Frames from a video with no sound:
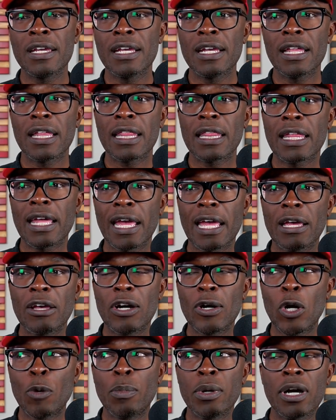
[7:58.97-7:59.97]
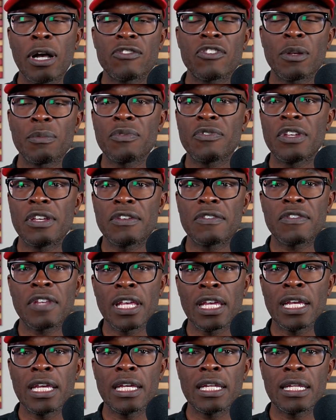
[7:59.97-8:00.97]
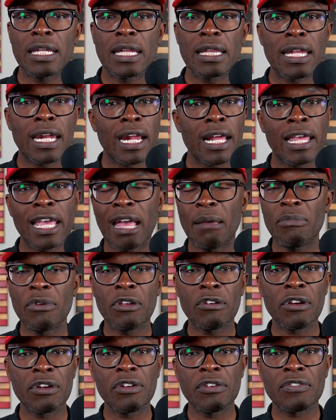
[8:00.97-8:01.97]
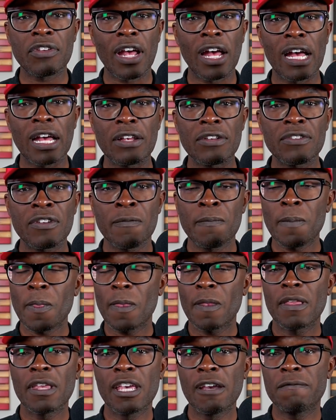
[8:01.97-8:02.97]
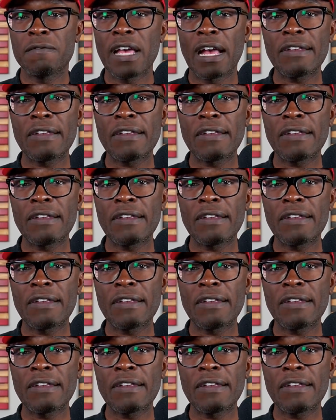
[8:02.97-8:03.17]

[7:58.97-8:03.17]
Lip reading: that, oh, because I'm 16, then I can't be criticized. If that's